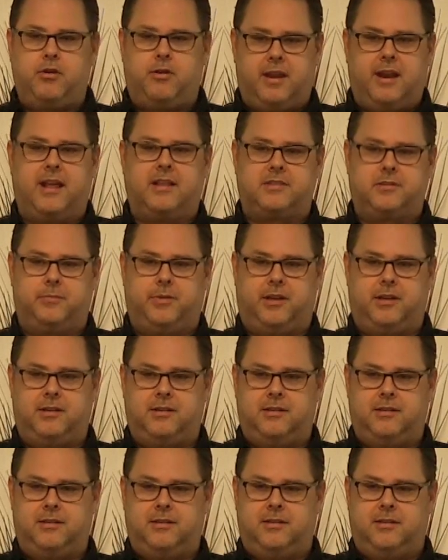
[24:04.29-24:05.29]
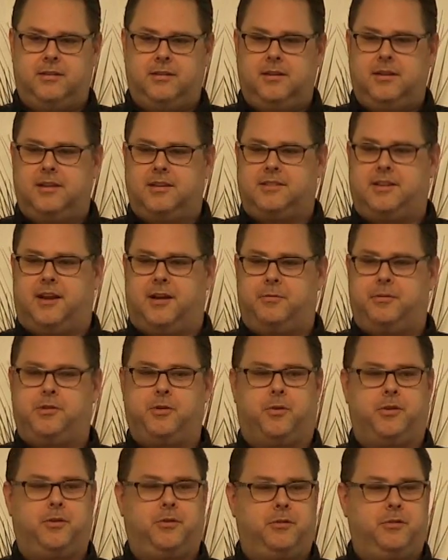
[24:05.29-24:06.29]
you can answer me. It's not a
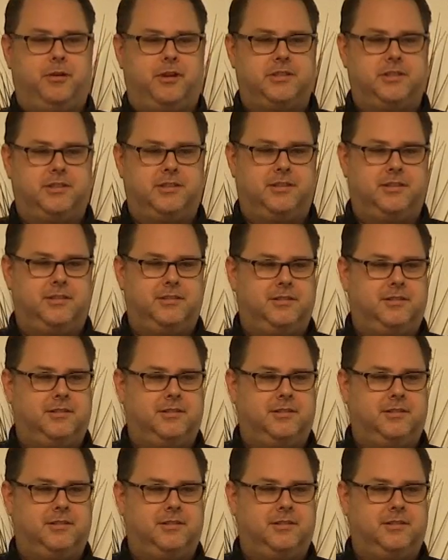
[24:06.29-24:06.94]
rhetorical question.